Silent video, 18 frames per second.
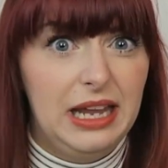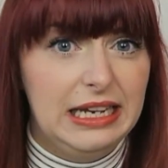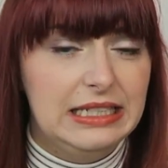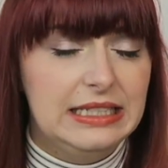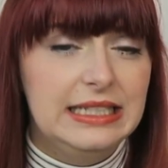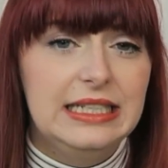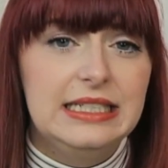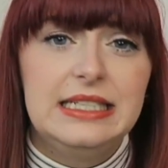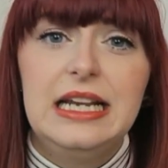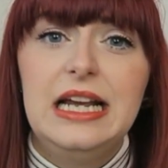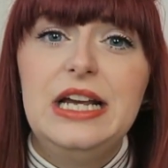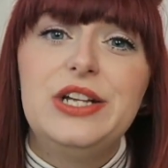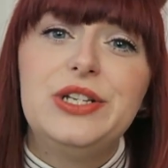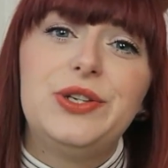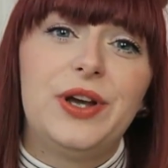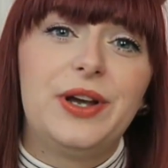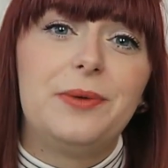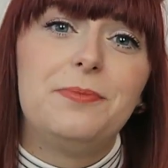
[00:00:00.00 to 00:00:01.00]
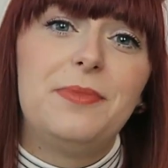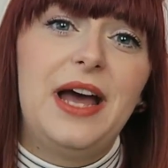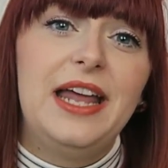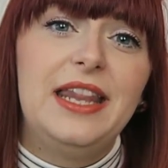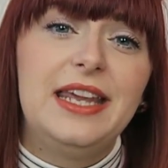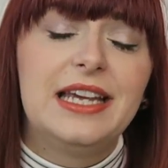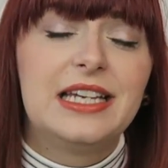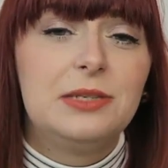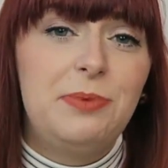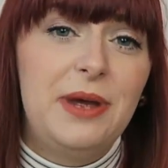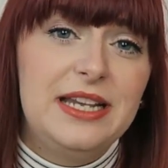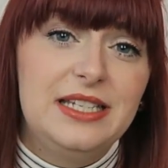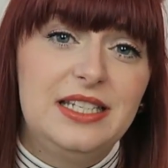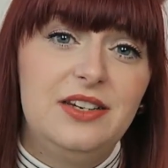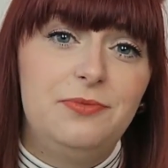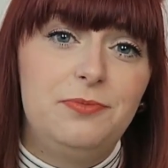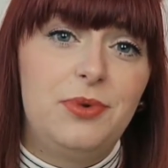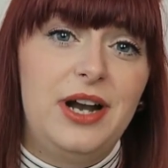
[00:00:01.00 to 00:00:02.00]
places, so I can buy the
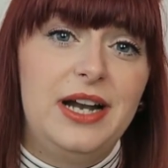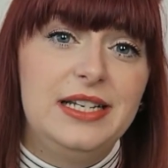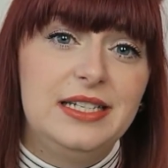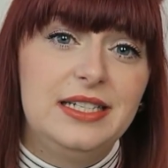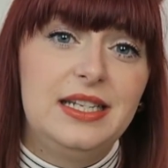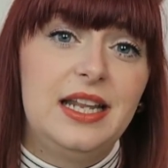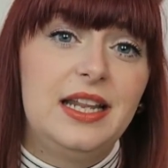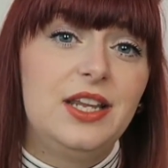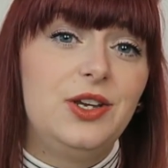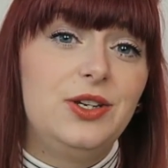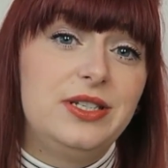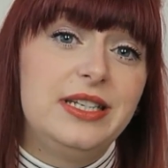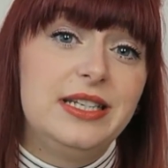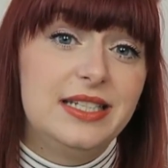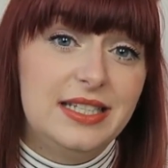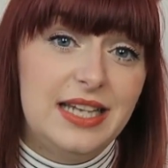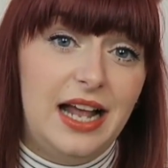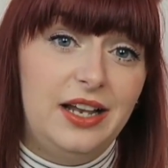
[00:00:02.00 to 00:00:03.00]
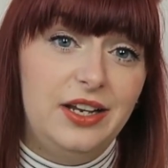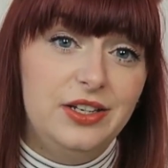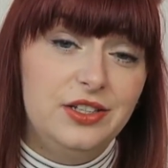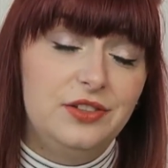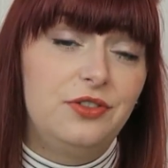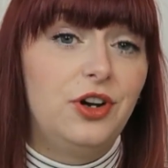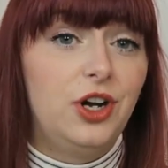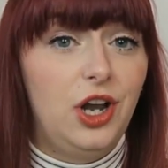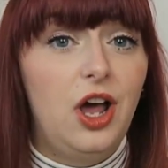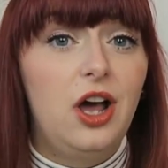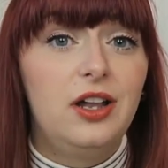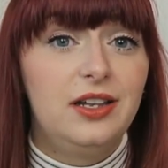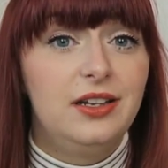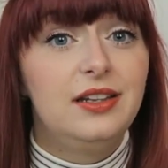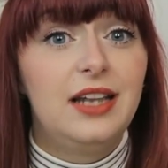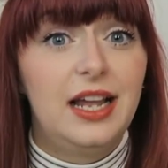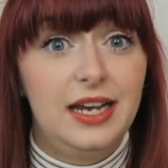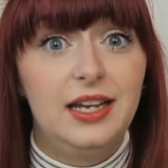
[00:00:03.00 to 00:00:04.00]
expensive brands that they use in the salons for a
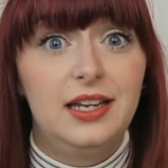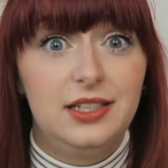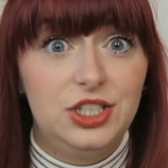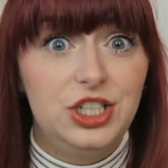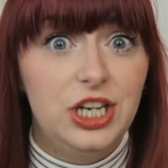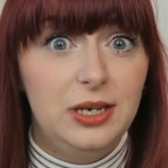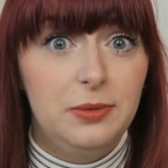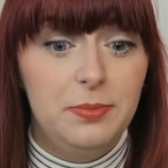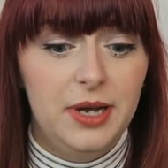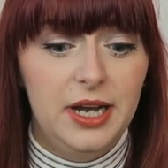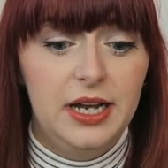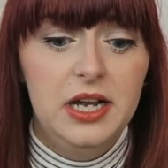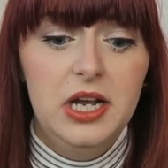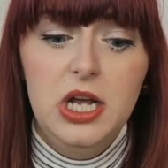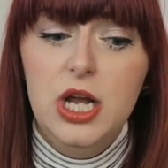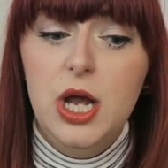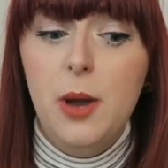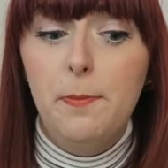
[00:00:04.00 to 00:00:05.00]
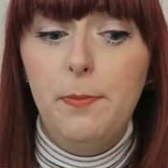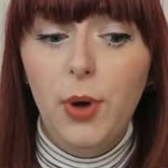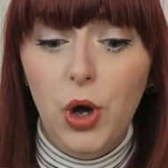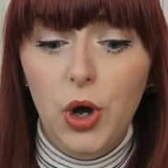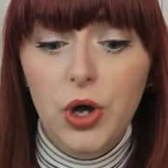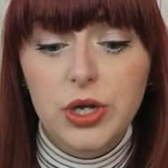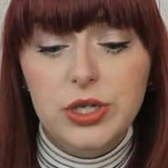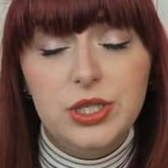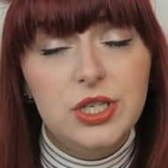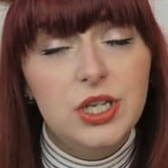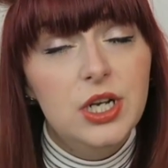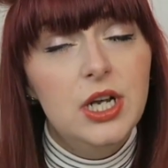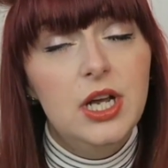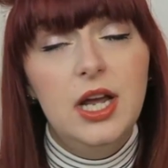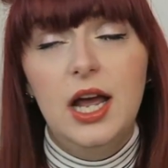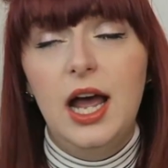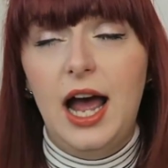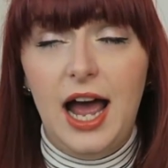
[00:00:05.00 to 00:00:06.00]
lot like cheaper. But
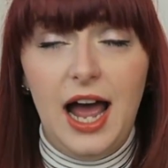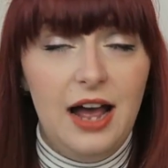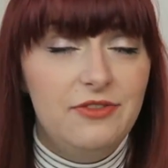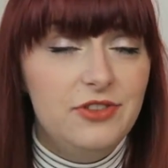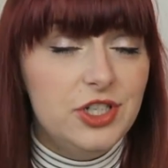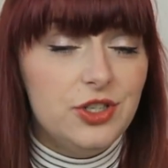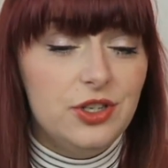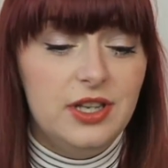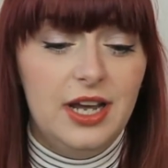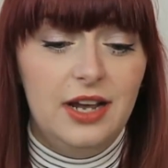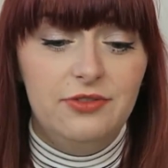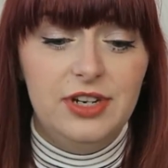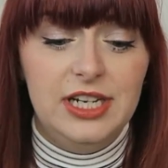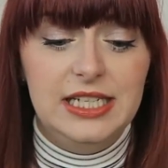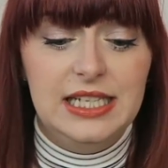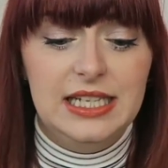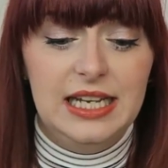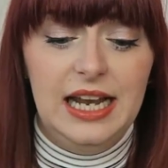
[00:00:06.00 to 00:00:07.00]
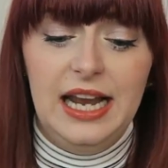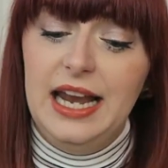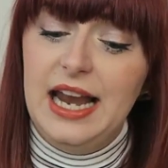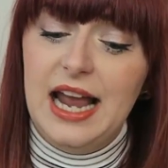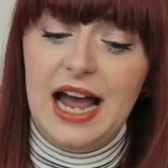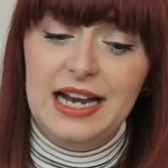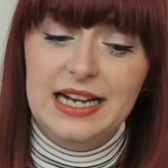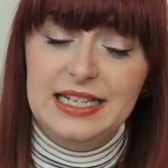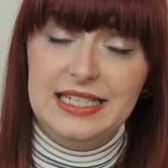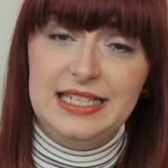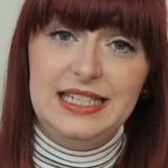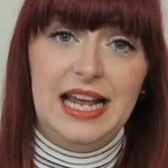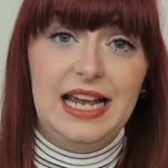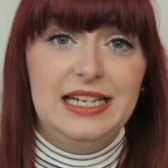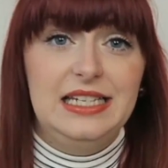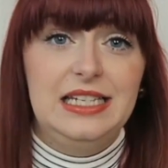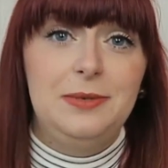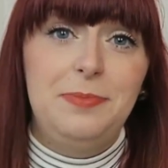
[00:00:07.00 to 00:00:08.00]
I haven't done that recently, and I
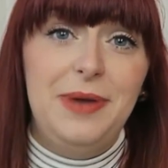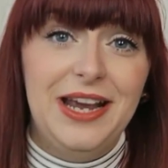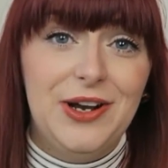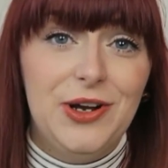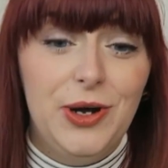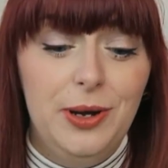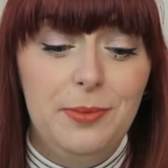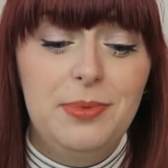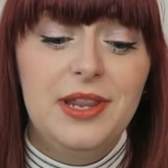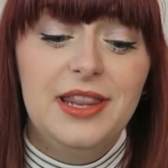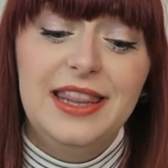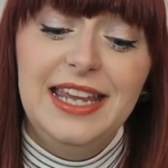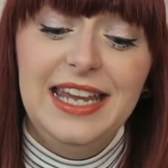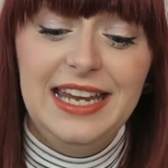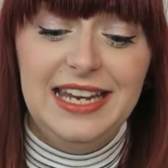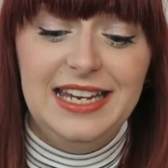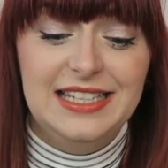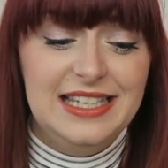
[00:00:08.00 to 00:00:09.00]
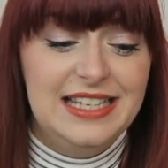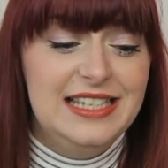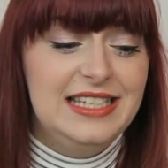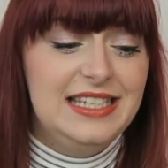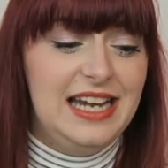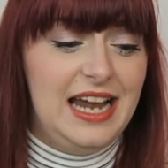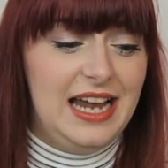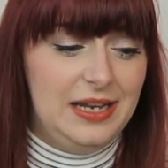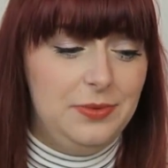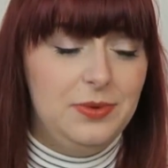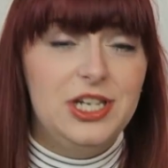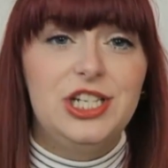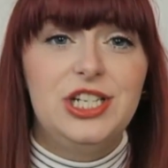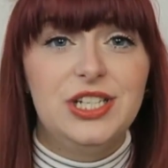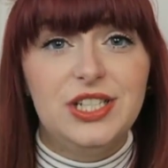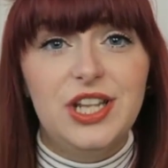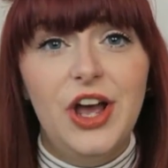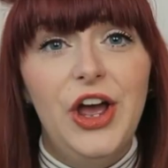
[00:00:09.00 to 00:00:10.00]
decided to pick up these instead,
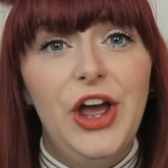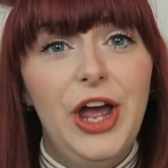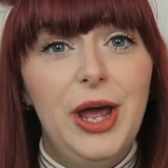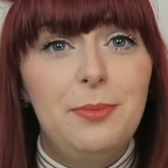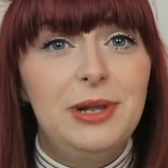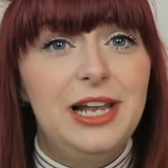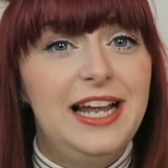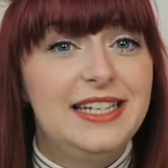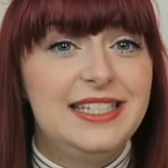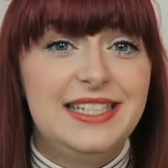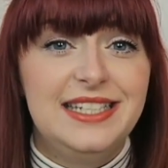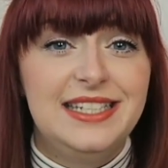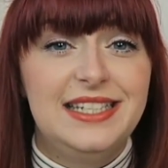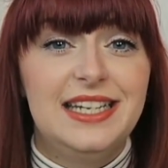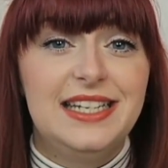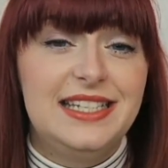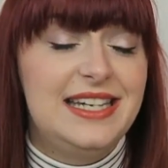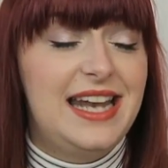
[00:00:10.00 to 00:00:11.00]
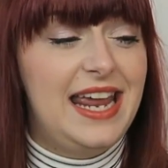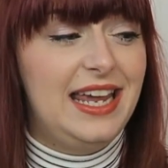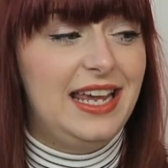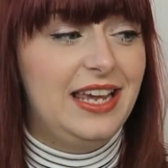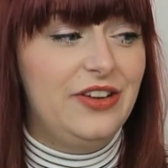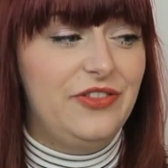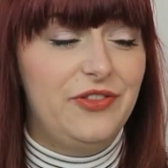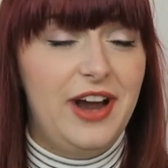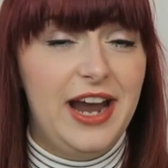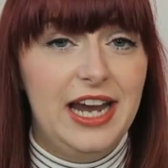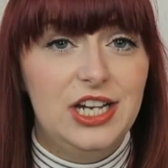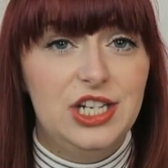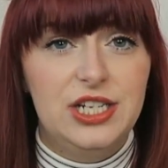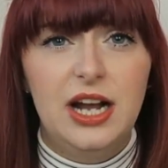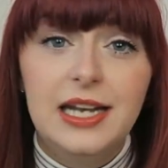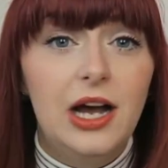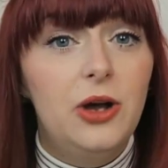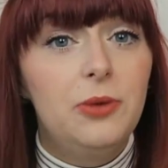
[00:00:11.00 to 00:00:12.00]
which is the Herbal Essences Naked
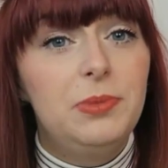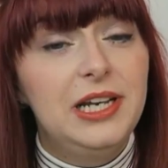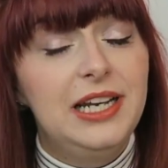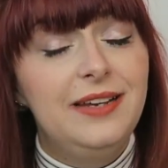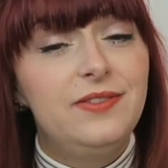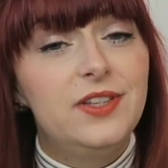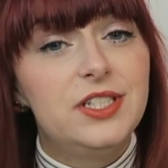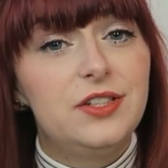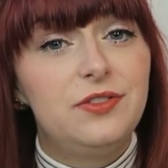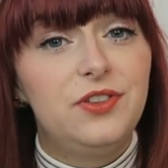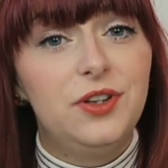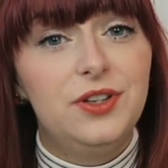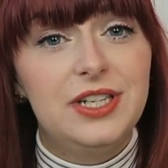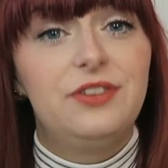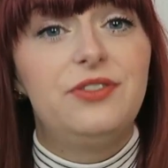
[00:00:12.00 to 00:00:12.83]
range. Now I believe there's a few